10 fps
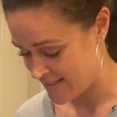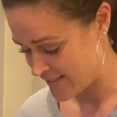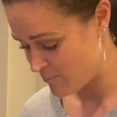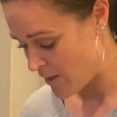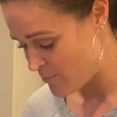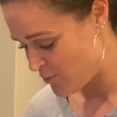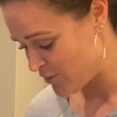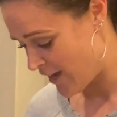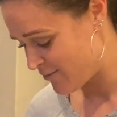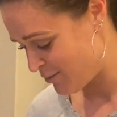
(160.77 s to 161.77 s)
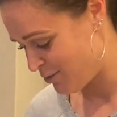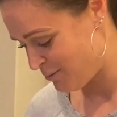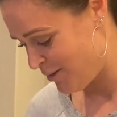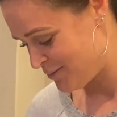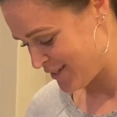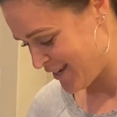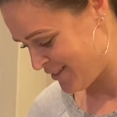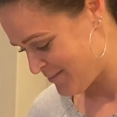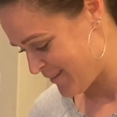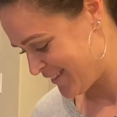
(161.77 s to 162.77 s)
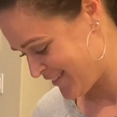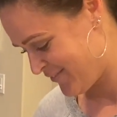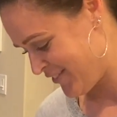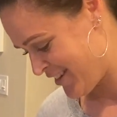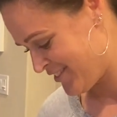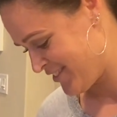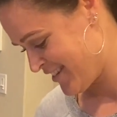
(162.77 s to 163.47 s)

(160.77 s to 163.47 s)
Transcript: Sometimes you just have to throw together what's in the fridge